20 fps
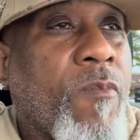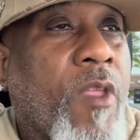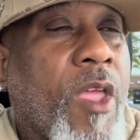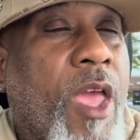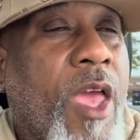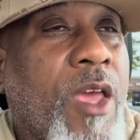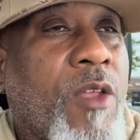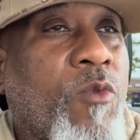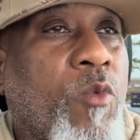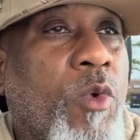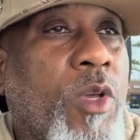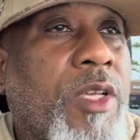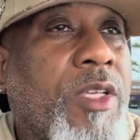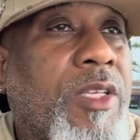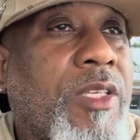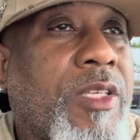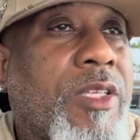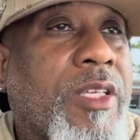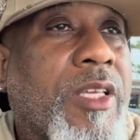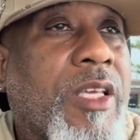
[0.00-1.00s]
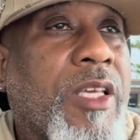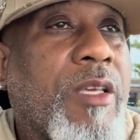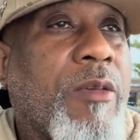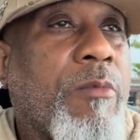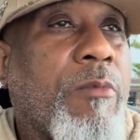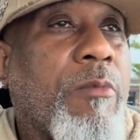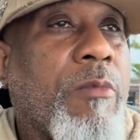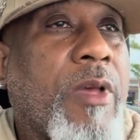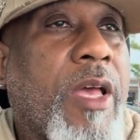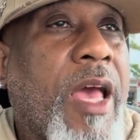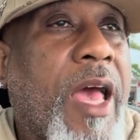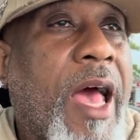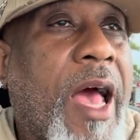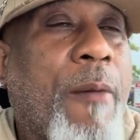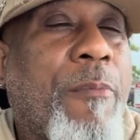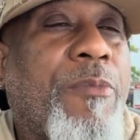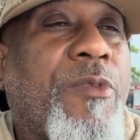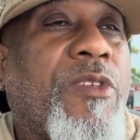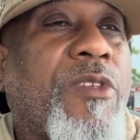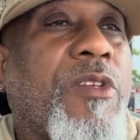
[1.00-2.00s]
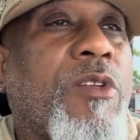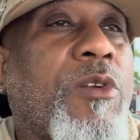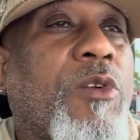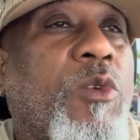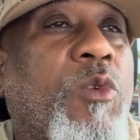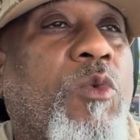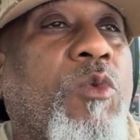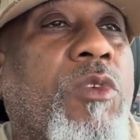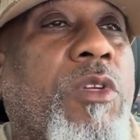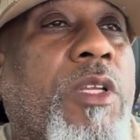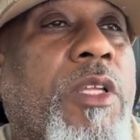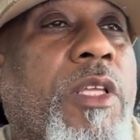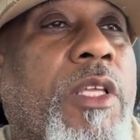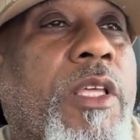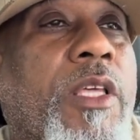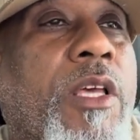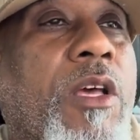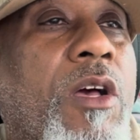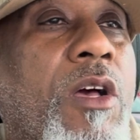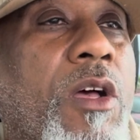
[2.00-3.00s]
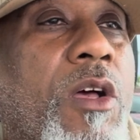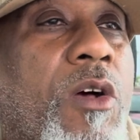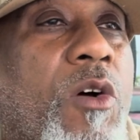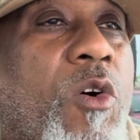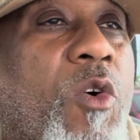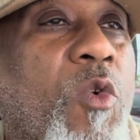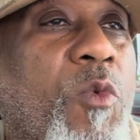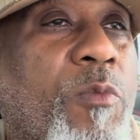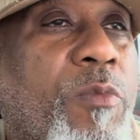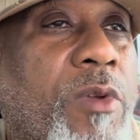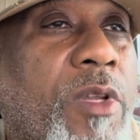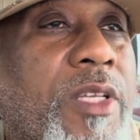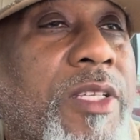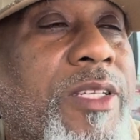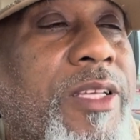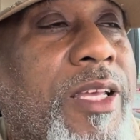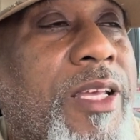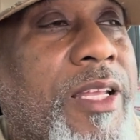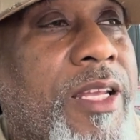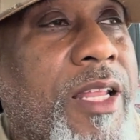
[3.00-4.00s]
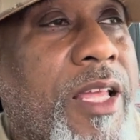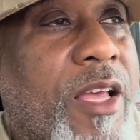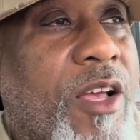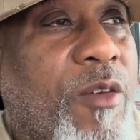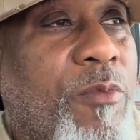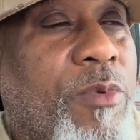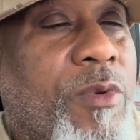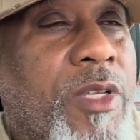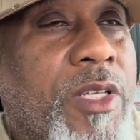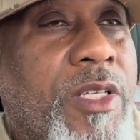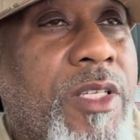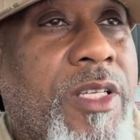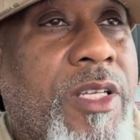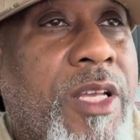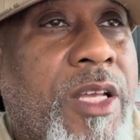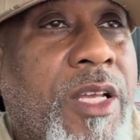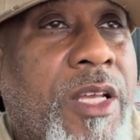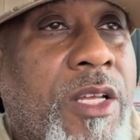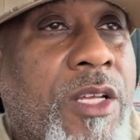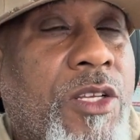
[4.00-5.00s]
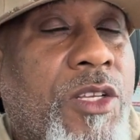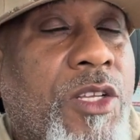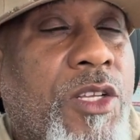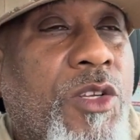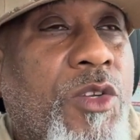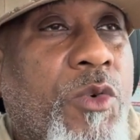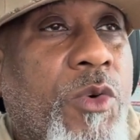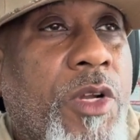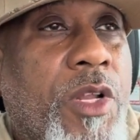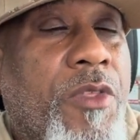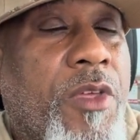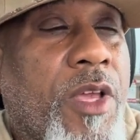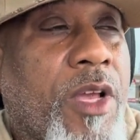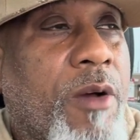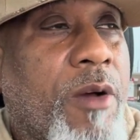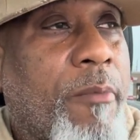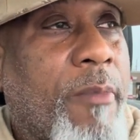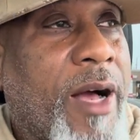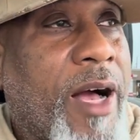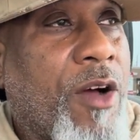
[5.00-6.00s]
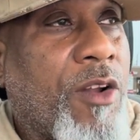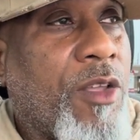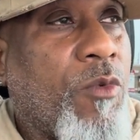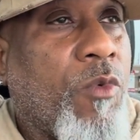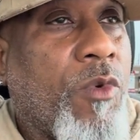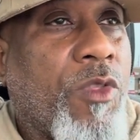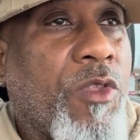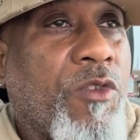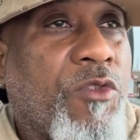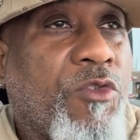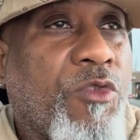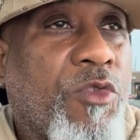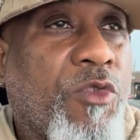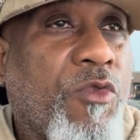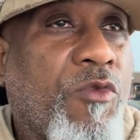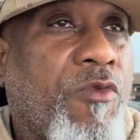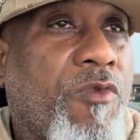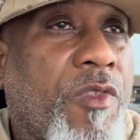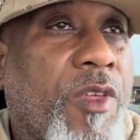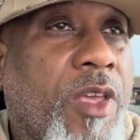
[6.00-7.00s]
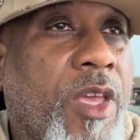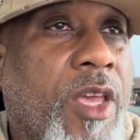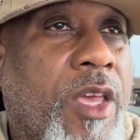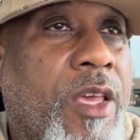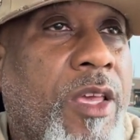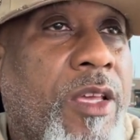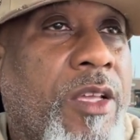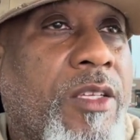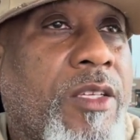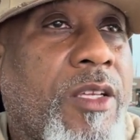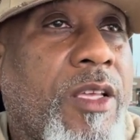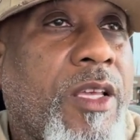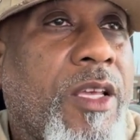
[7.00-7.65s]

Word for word: and we seem absolutely hopeless and helpless to do anything about it, when the truth is,